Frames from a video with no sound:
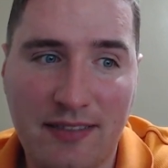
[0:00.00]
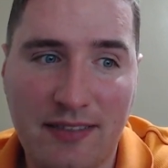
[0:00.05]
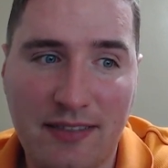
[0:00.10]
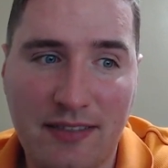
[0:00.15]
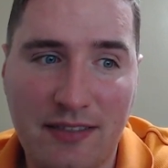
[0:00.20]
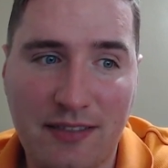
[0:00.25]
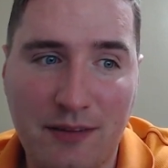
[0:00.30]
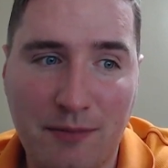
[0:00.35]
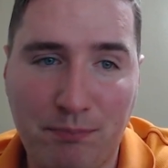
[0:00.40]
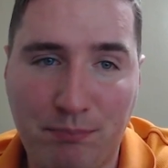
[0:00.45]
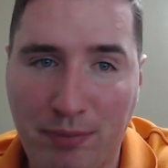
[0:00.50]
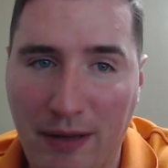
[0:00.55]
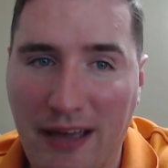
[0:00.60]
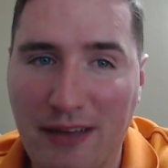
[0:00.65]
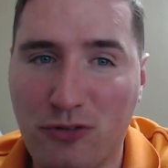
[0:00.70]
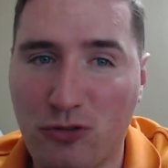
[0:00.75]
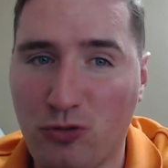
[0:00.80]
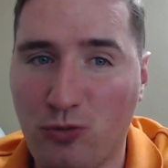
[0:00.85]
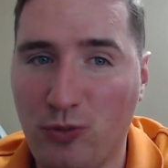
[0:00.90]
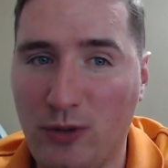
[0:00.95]
the
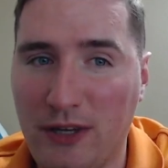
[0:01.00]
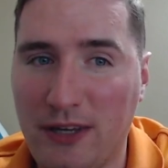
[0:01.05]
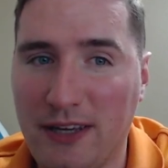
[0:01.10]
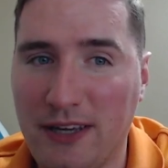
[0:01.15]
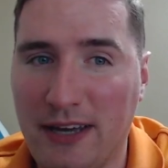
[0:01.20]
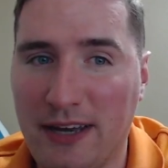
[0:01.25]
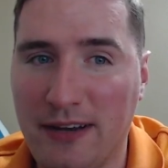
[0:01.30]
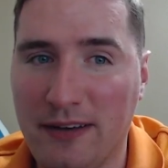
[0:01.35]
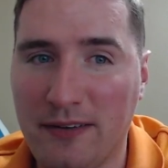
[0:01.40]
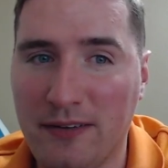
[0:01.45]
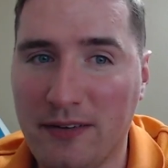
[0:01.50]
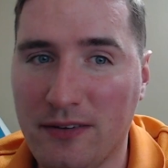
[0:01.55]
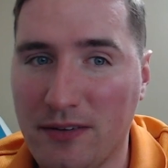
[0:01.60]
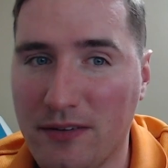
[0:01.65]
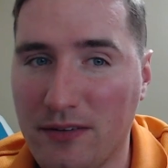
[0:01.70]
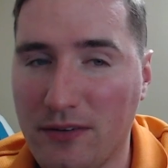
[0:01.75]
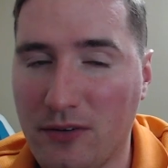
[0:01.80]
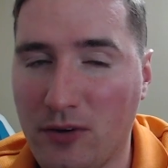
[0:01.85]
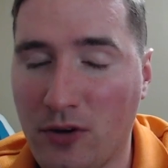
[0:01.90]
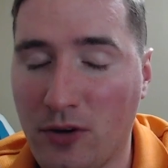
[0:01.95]
best weekend,
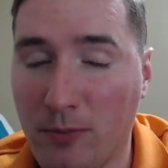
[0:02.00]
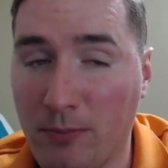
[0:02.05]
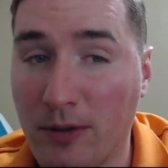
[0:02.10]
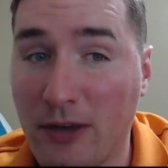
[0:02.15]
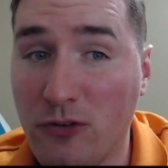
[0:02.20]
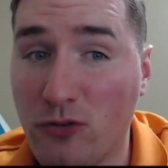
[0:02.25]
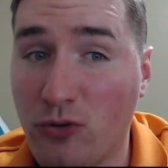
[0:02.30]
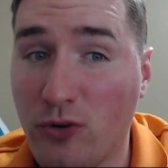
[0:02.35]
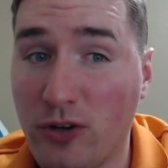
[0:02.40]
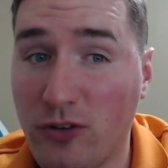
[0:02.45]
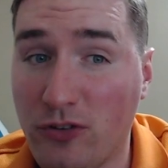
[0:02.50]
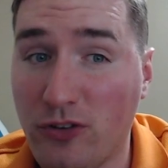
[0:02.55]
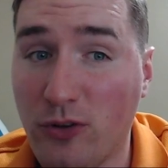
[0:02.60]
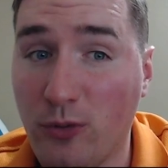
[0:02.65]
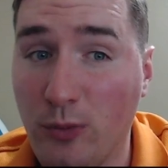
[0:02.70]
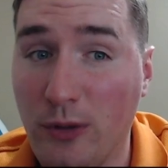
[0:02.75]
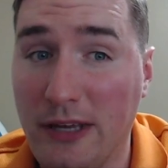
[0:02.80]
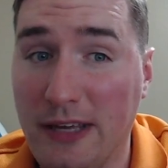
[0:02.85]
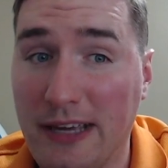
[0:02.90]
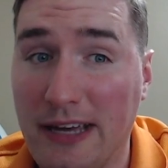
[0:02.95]
or the best race of the
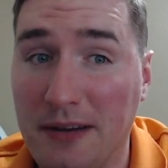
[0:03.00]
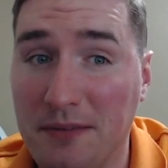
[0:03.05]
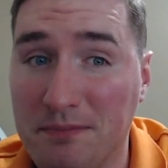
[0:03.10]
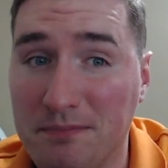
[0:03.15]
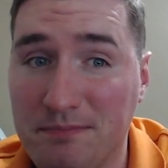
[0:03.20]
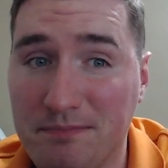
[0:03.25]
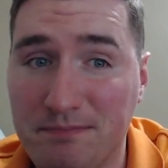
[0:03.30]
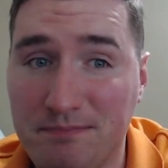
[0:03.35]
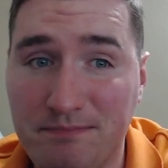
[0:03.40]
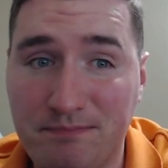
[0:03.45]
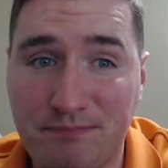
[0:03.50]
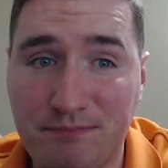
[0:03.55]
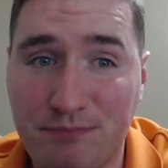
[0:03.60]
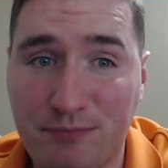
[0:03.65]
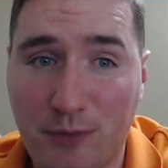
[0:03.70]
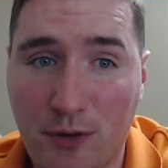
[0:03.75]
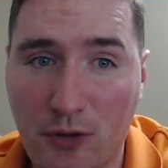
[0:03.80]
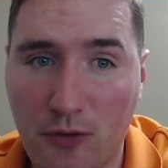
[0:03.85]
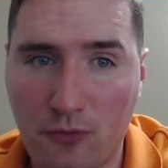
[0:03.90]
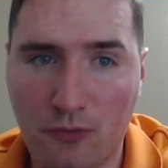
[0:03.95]
weekend
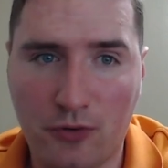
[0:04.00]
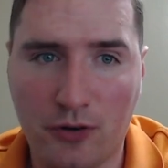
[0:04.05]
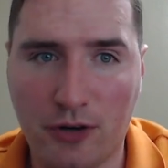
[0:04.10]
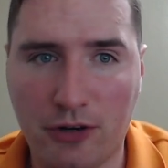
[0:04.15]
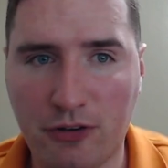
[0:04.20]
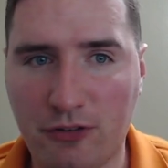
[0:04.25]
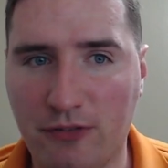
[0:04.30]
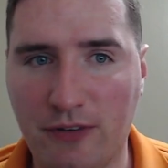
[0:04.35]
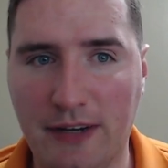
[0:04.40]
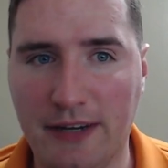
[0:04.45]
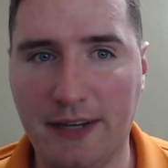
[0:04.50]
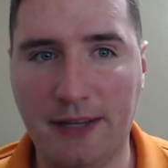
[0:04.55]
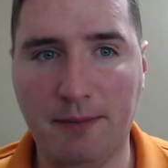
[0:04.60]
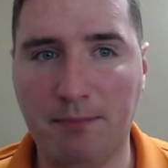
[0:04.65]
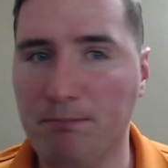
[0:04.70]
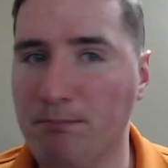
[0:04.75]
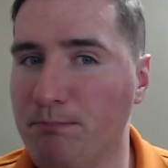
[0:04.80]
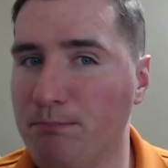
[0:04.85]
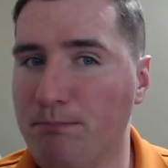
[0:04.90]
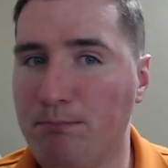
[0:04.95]
for Xfinity.
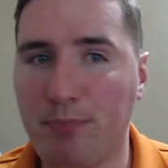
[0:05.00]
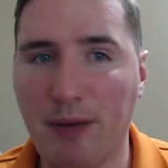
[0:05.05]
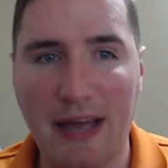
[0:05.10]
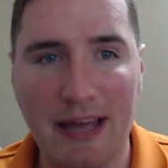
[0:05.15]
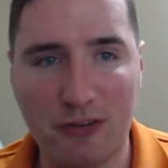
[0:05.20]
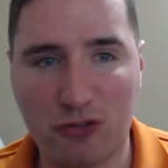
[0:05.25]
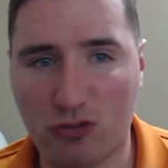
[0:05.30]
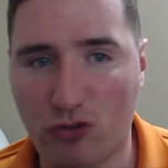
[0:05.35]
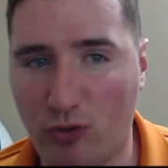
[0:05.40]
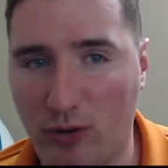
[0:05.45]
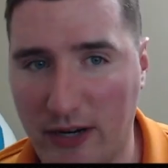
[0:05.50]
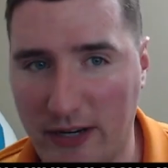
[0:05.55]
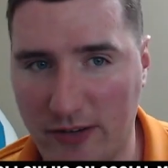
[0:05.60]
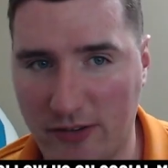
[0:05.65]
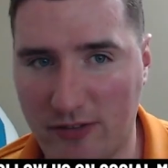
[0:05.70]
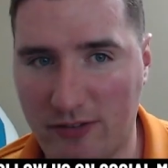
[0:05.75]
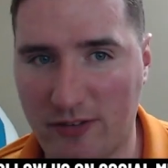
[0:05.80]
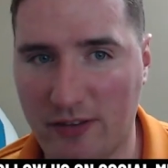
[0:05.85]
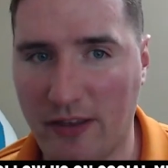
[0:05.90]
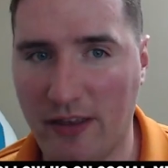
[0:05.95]
Best
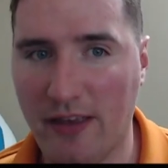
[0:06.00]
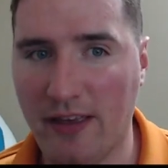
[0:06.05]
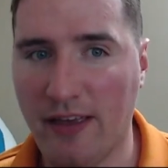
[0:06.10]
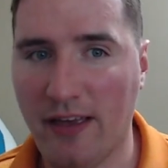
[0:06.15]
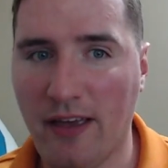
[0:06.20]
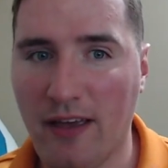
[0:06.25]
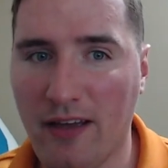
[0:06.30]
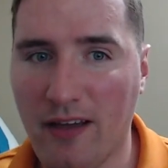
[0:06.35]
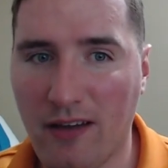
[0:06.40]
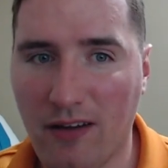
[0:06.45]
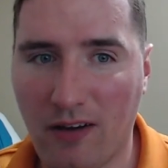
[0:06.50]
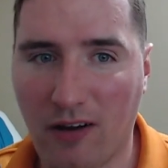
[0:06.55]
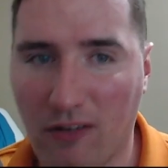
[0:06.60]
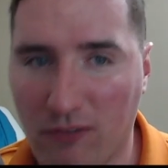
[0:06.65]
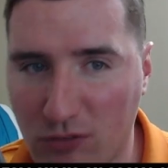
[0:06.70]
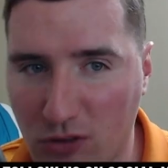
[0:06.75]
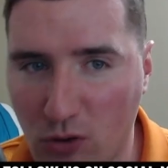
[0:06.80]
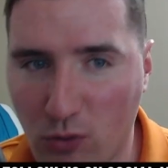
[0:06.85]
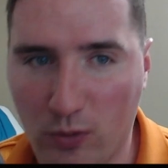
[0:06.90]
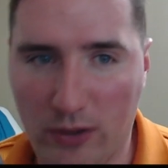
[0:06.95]
race
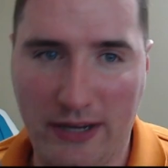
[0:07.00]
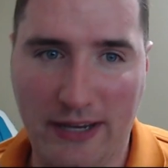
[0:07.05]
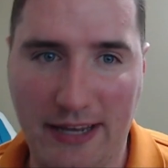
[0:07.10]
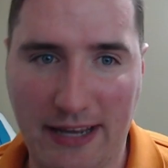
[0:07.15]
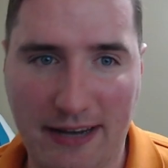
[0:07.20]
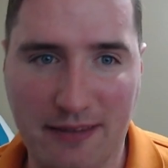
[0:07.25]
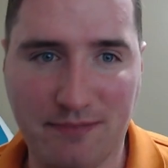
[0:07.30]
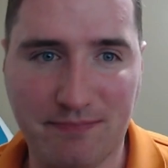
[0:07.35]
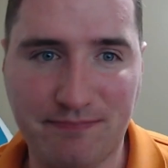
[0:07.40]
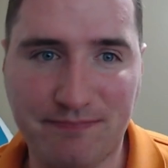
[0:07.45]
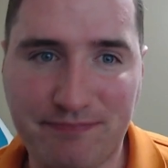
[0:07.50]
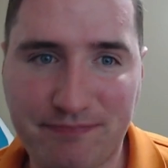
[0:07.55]
of the weekend.